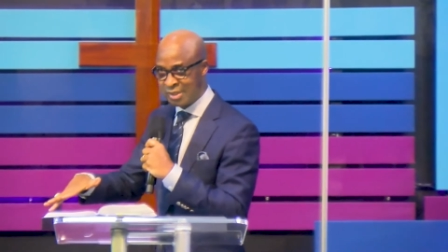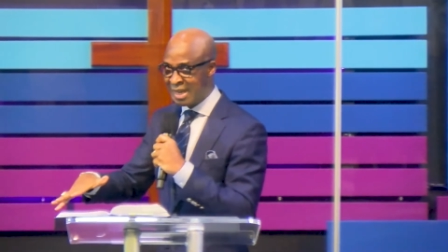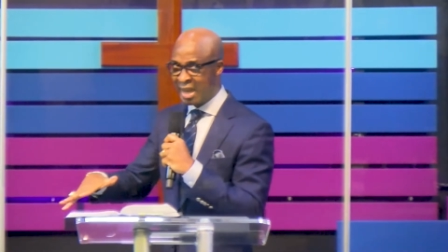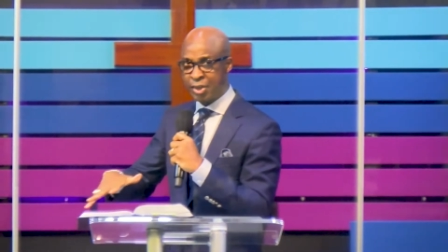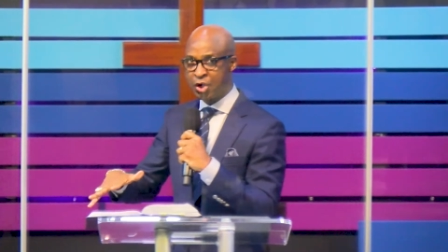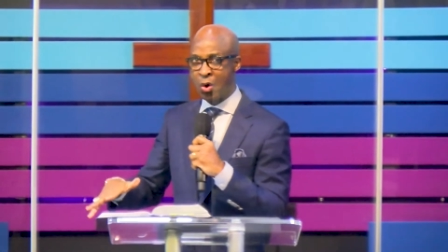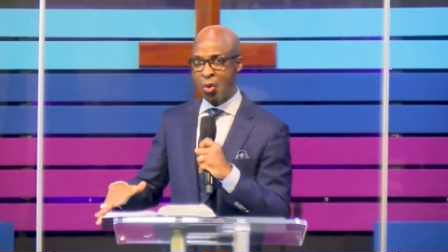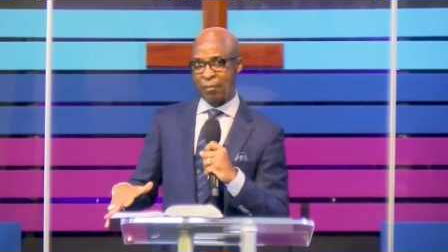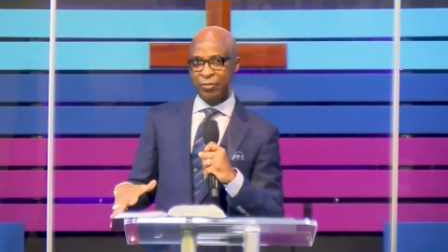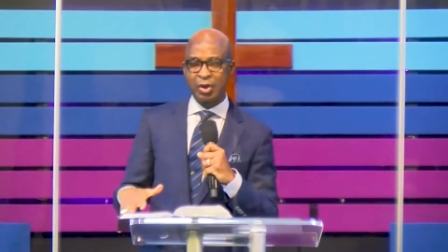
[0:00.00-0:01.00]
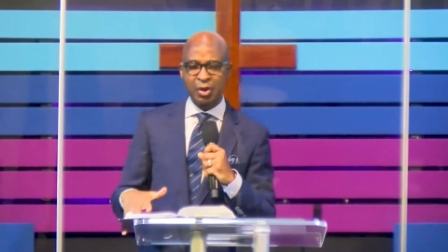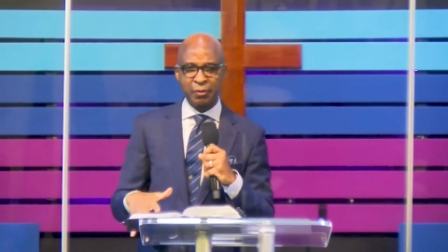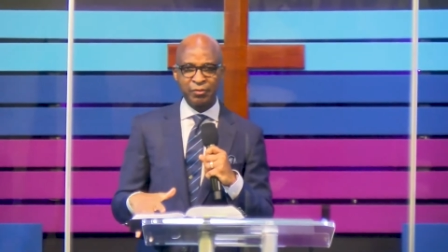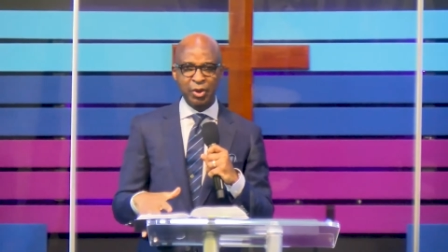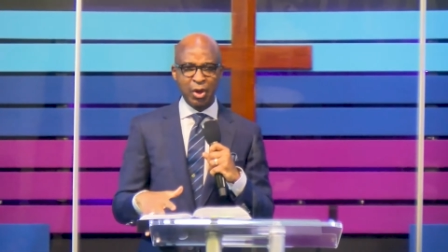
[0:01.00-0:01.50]
down. No.
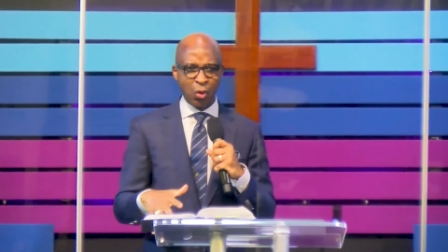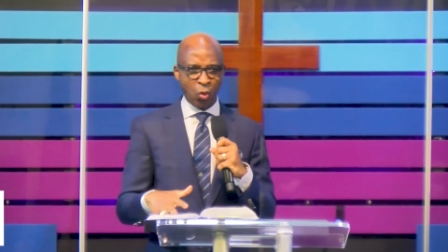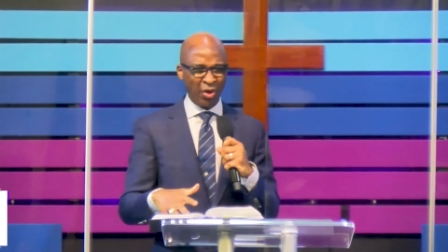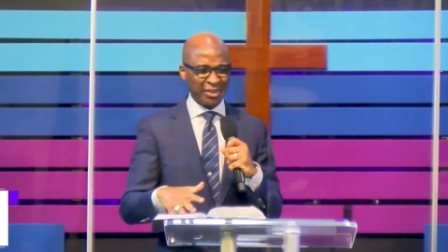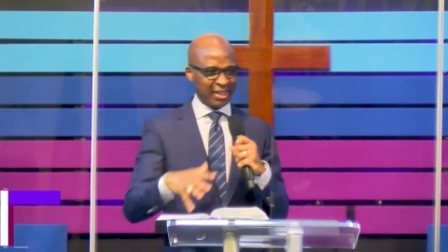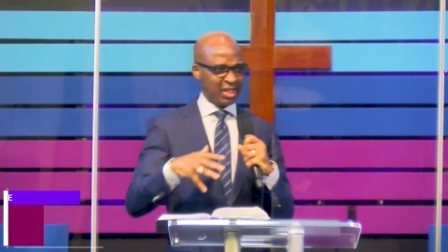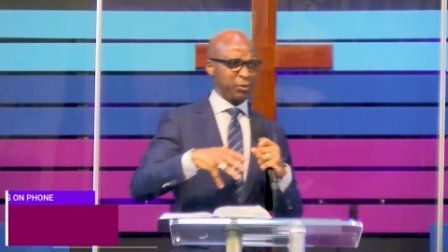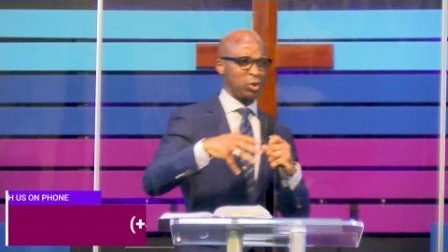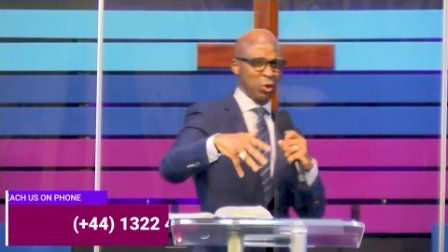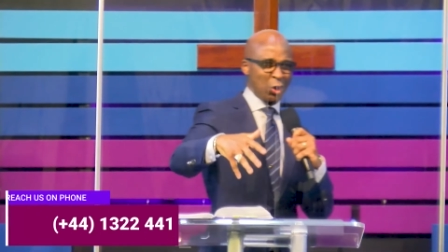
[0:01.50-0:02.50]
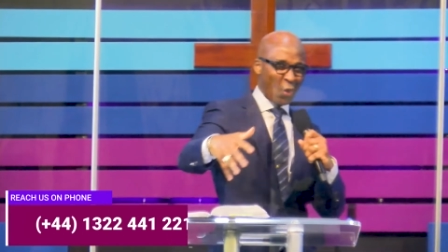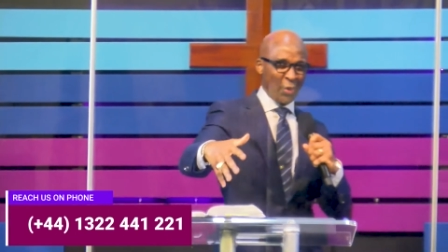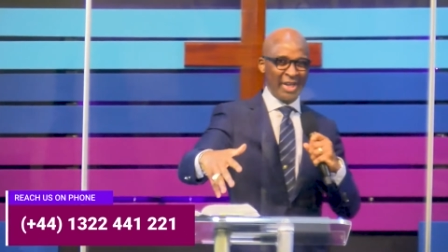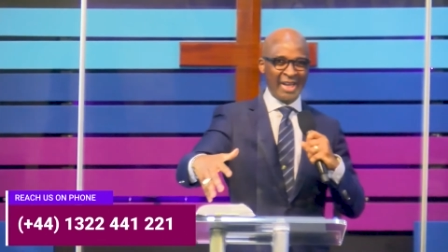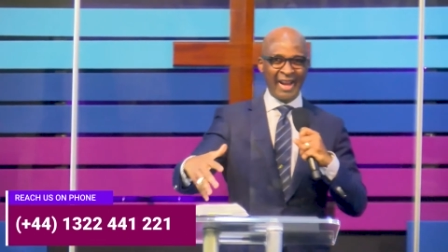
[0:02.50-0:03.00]
What keeps you
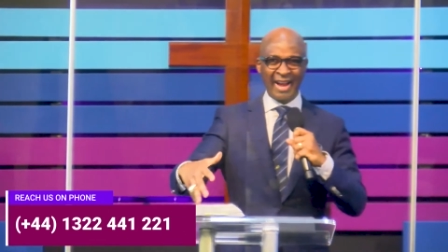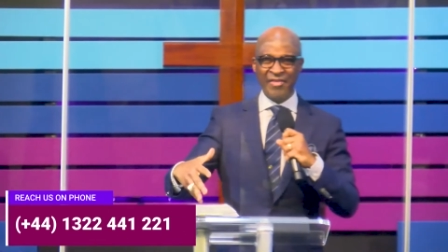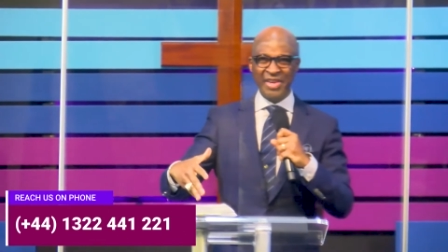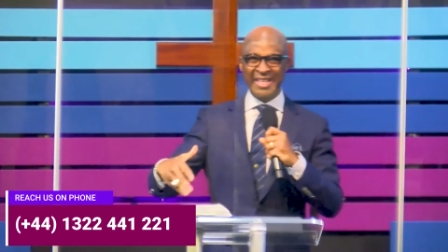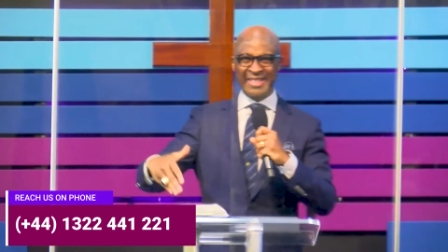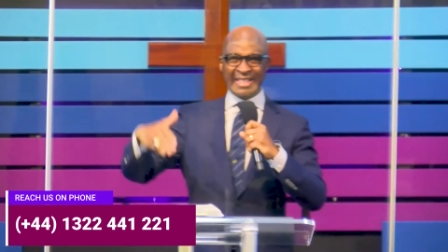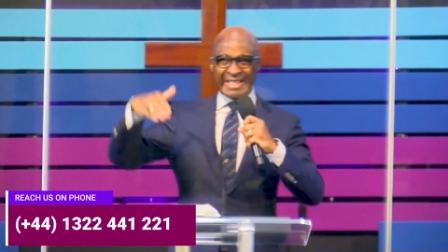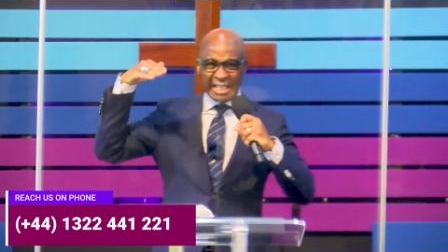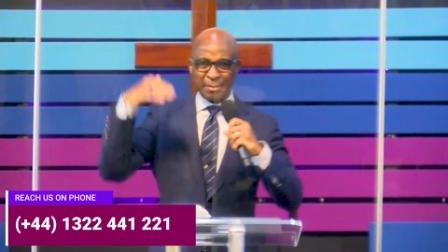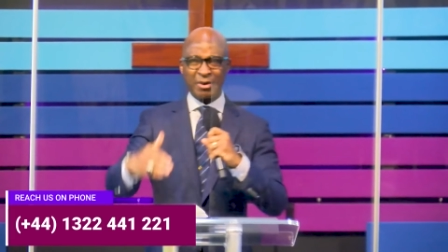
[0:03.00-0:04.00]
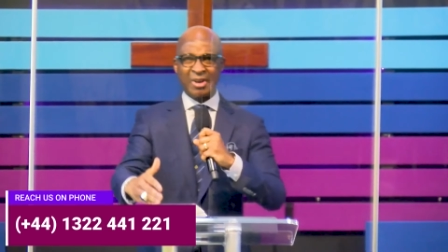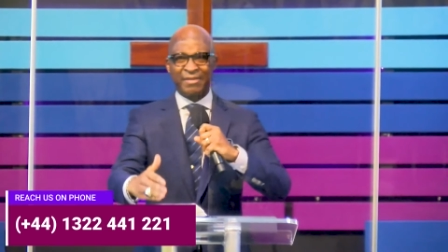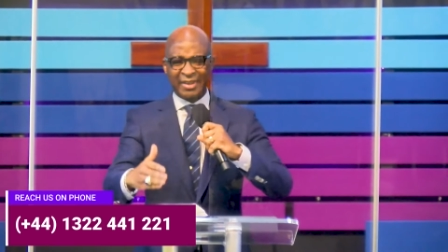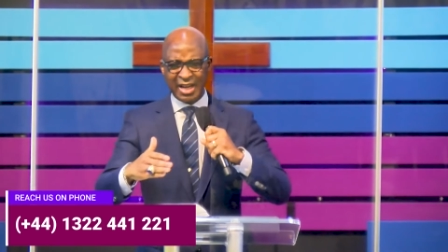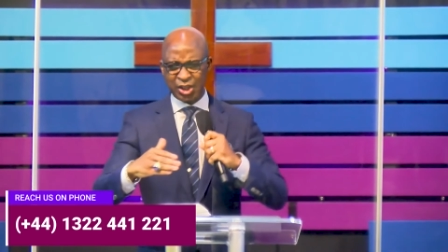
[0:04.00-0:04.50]
going in life is the deeper
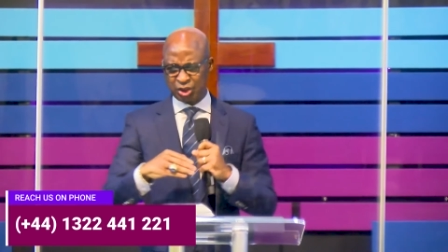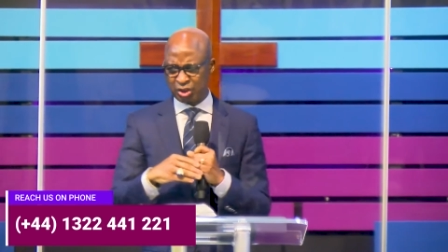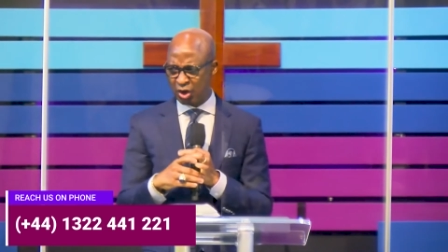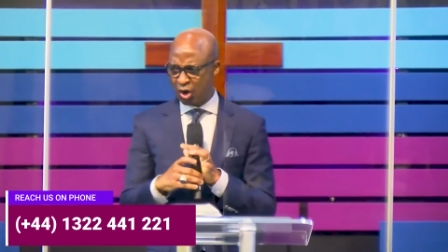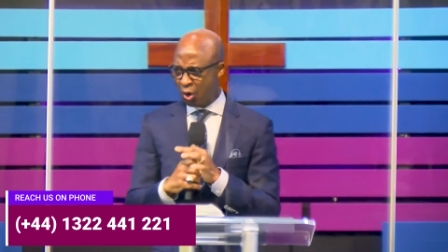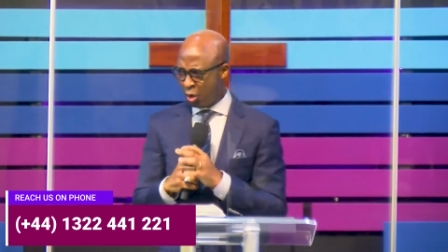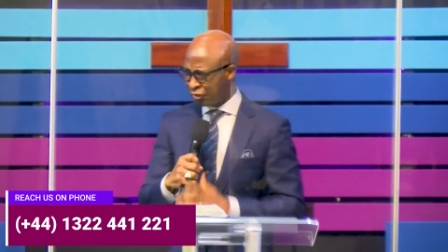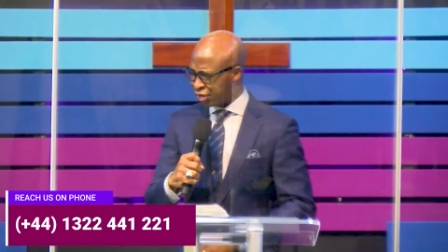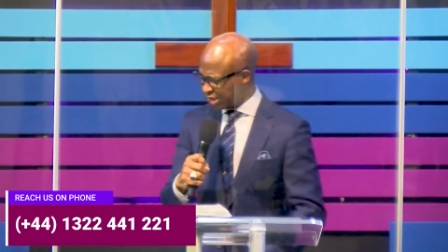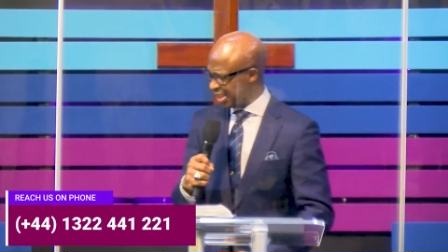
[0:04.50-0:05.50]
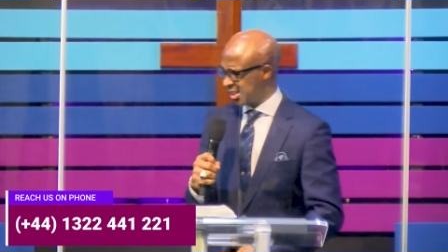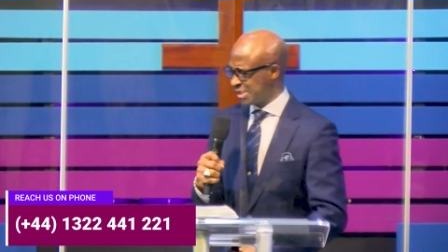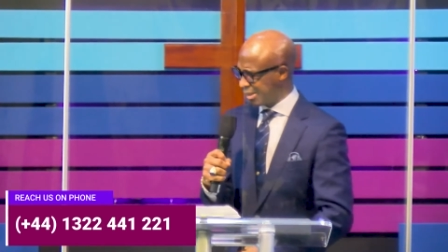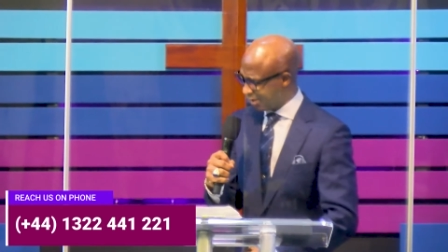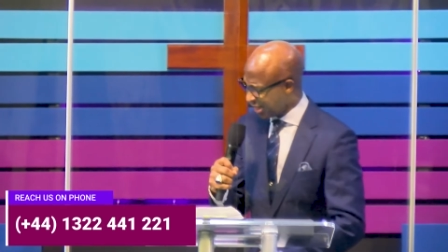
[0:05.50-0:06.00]
revelation of Jesus
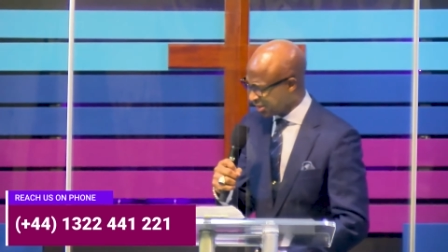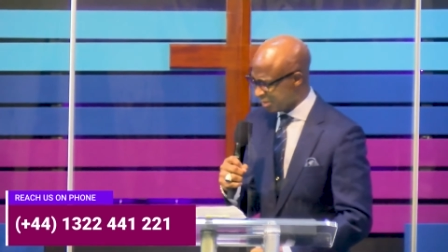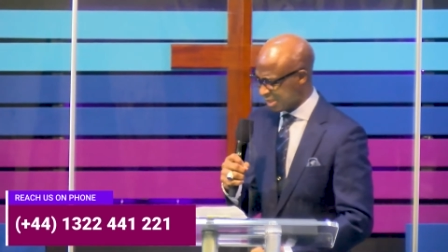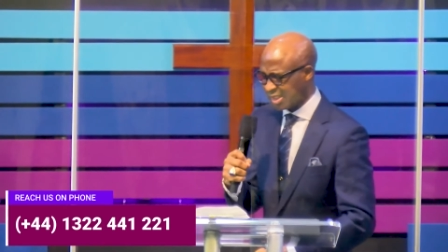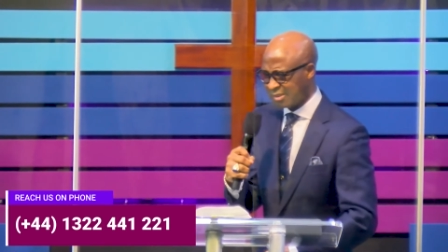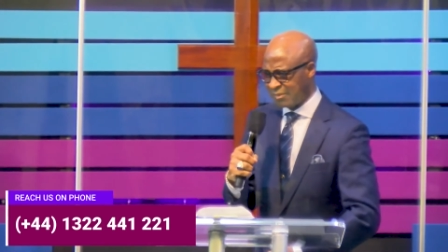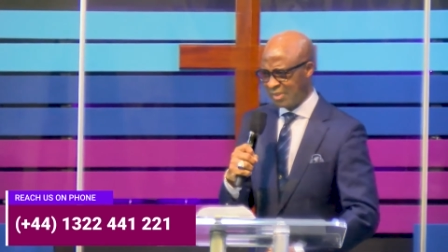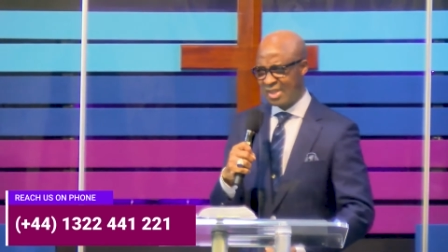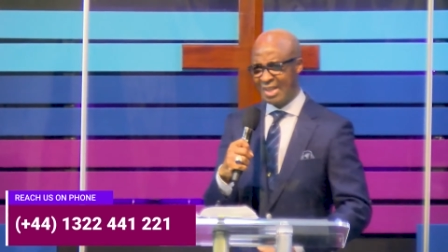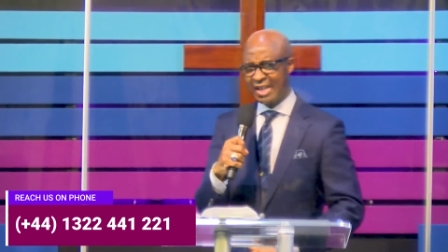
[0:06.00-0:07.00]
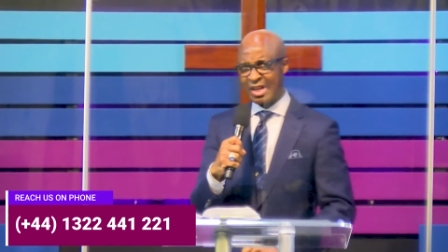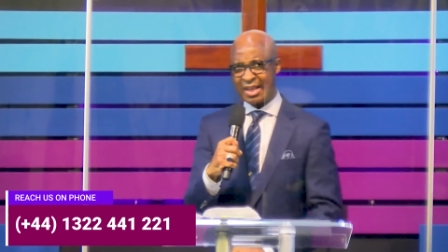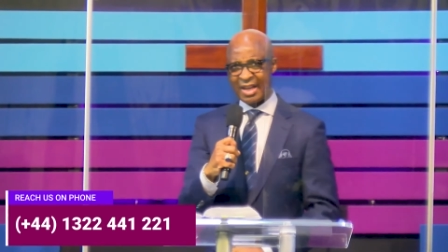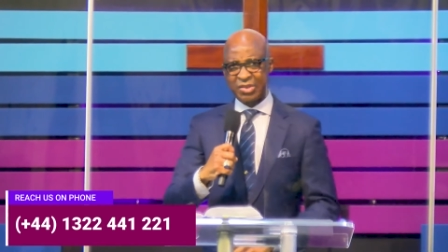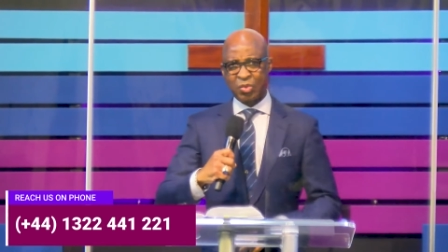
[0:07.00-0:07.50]
Christ himself. And
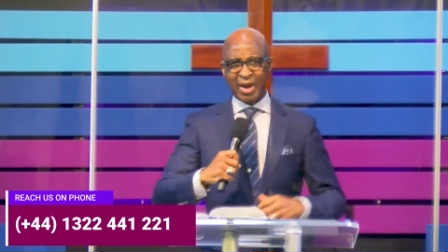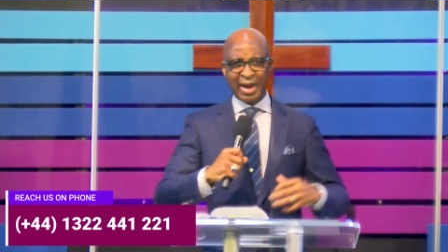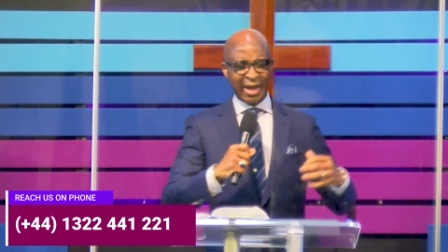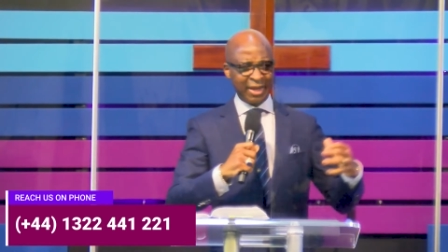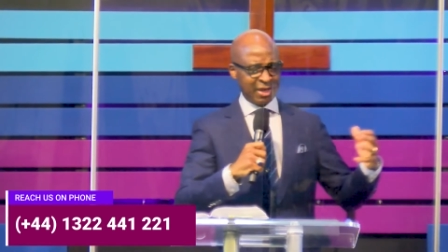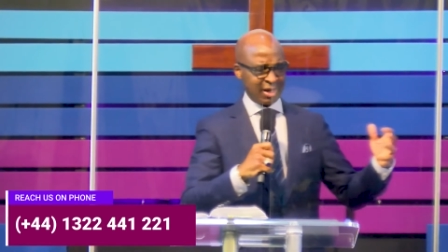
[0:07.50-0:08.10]
that's why